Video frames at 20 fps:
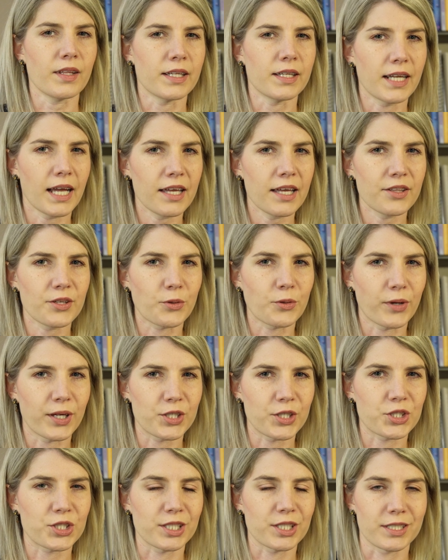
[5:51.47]
Now the
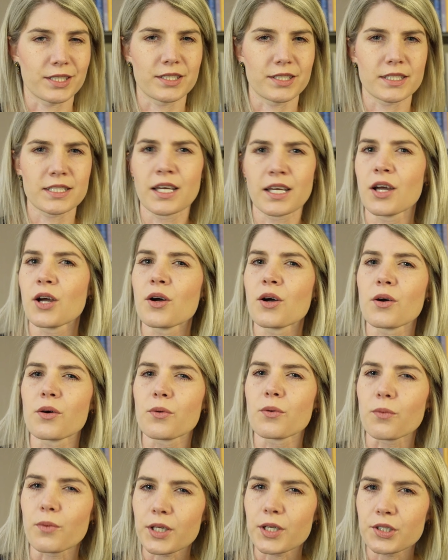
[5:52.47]
question is,
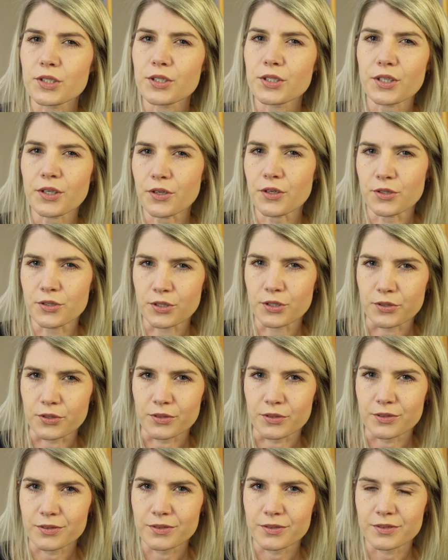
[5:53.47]
what do you
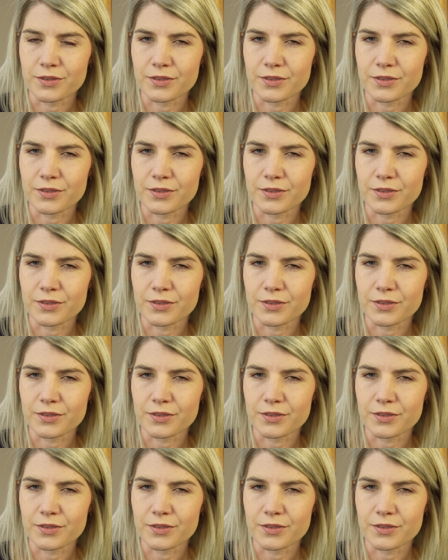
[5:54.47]
do?